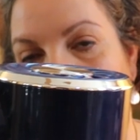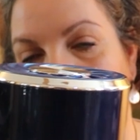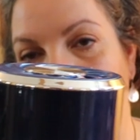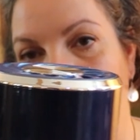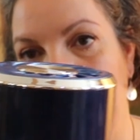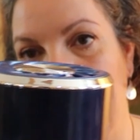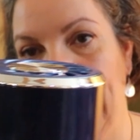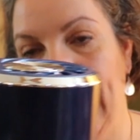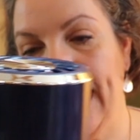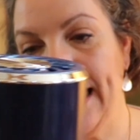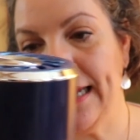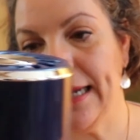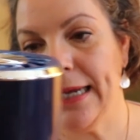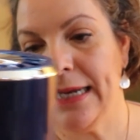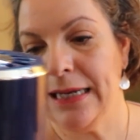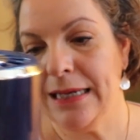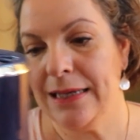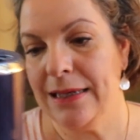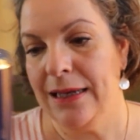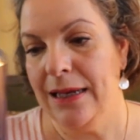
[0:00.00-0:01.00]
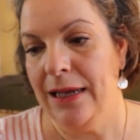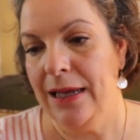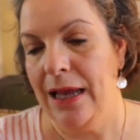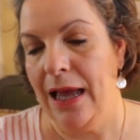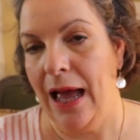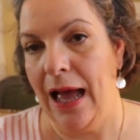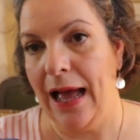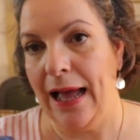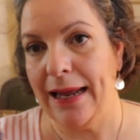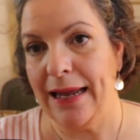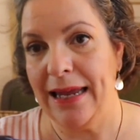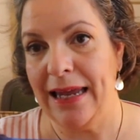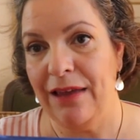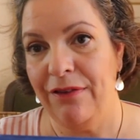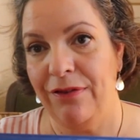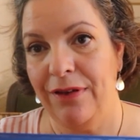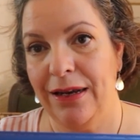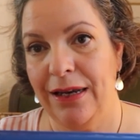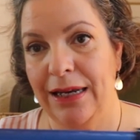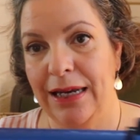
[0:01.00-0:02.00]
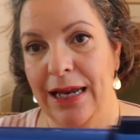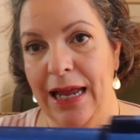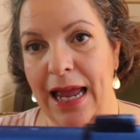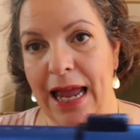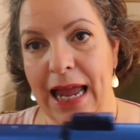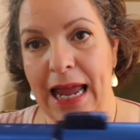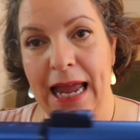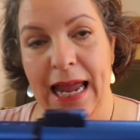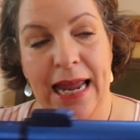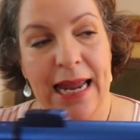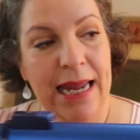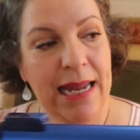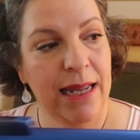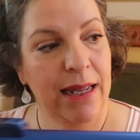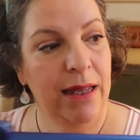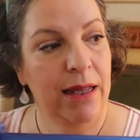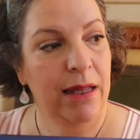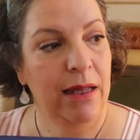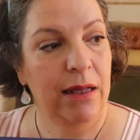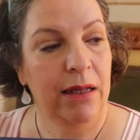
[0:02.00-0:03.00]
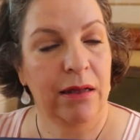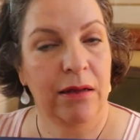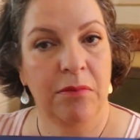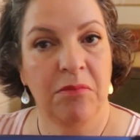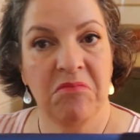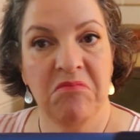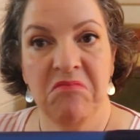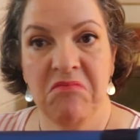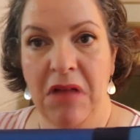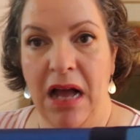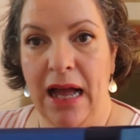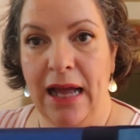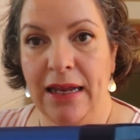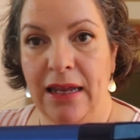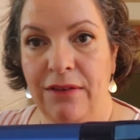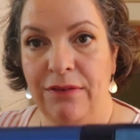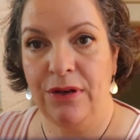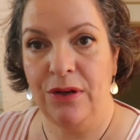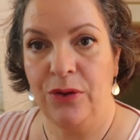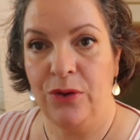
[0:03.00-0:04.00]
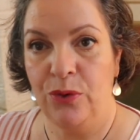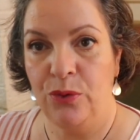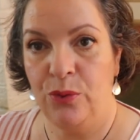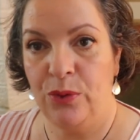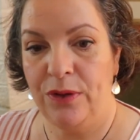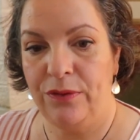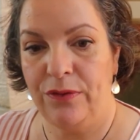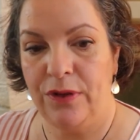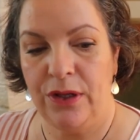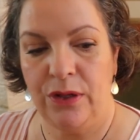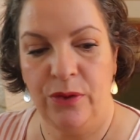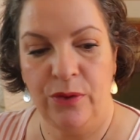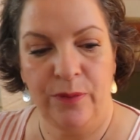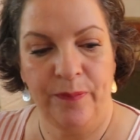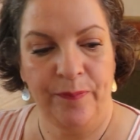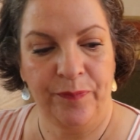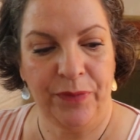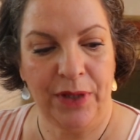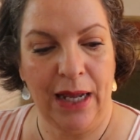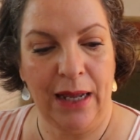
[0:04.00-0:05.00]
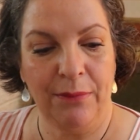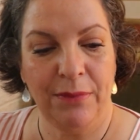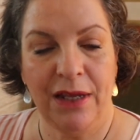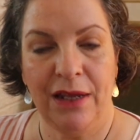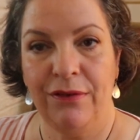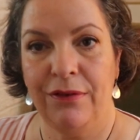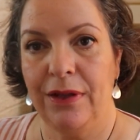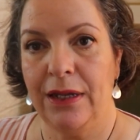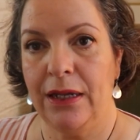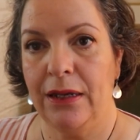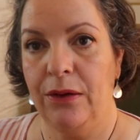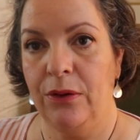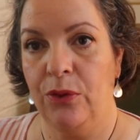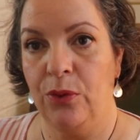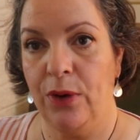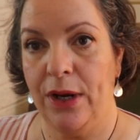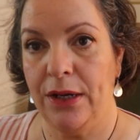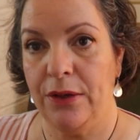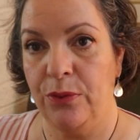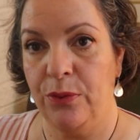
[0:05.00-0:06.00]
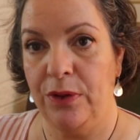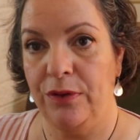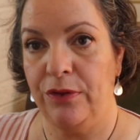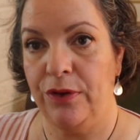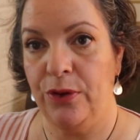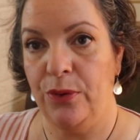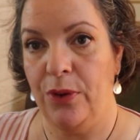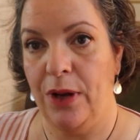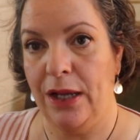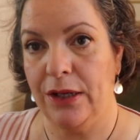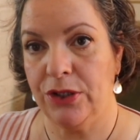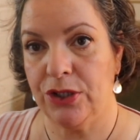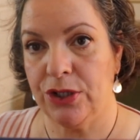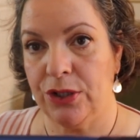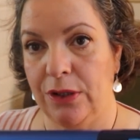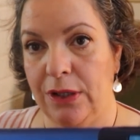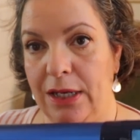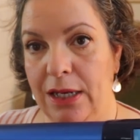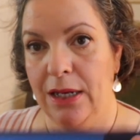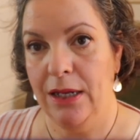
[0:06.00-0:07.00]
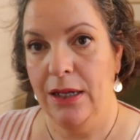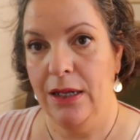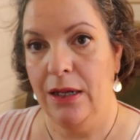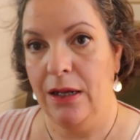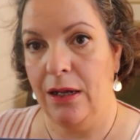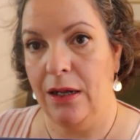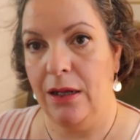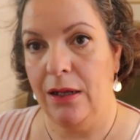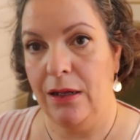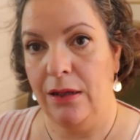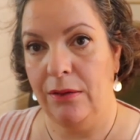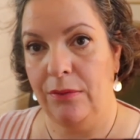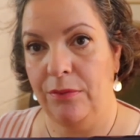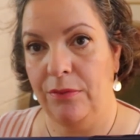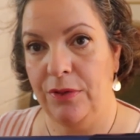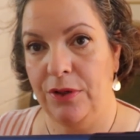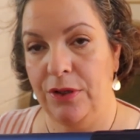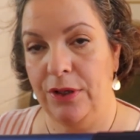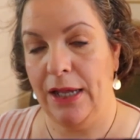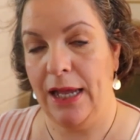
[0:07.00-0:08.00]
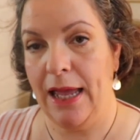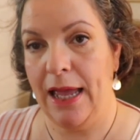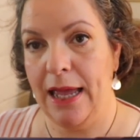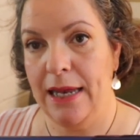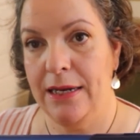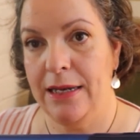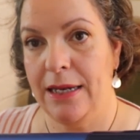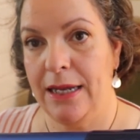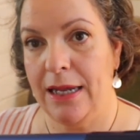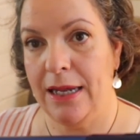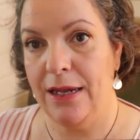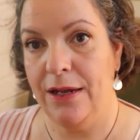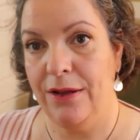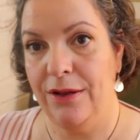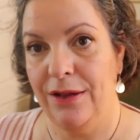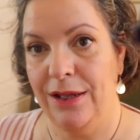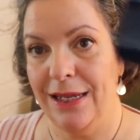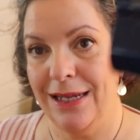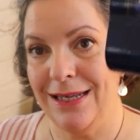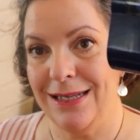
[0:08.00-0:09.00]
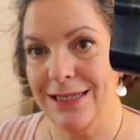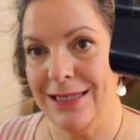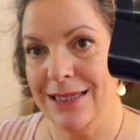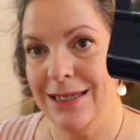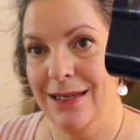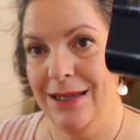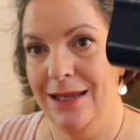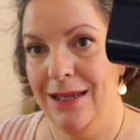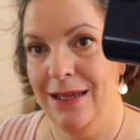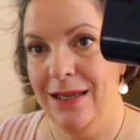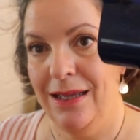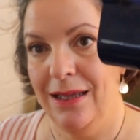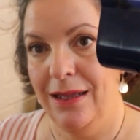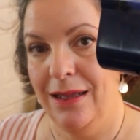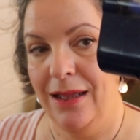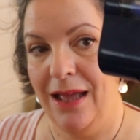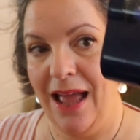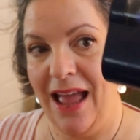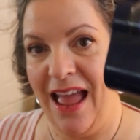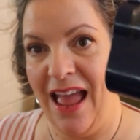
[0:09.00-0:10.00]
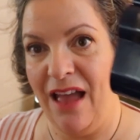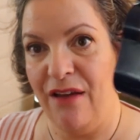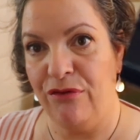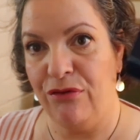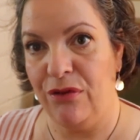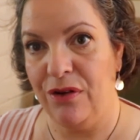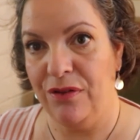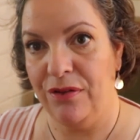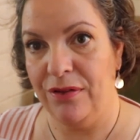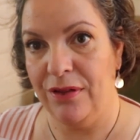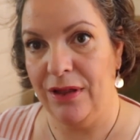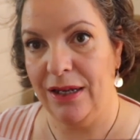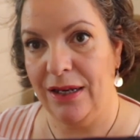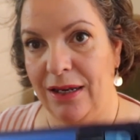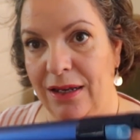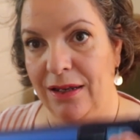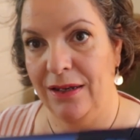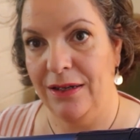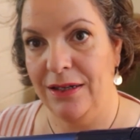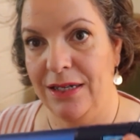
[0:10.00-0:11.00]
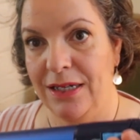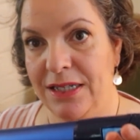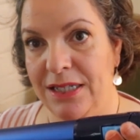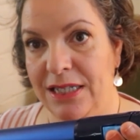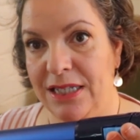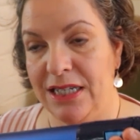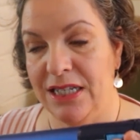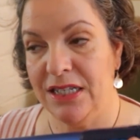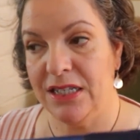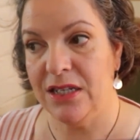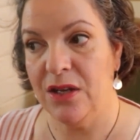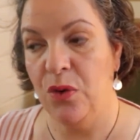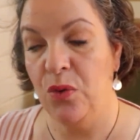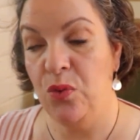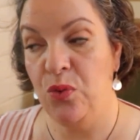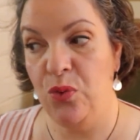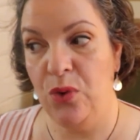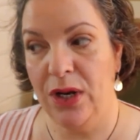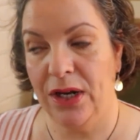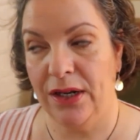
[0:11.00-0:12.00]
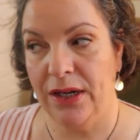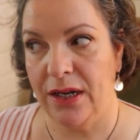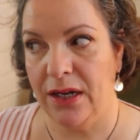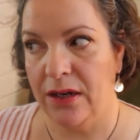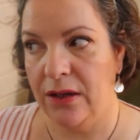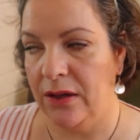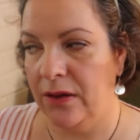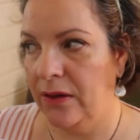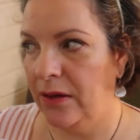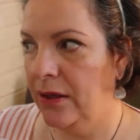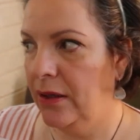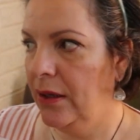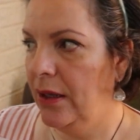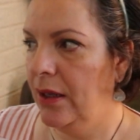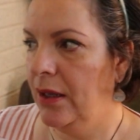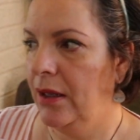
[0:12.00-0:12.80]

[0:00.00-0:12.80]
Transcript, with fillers: I like it. I give it an A I give it a good review. I'm giving it a great review actually. Um, the head here is everything. This is really good.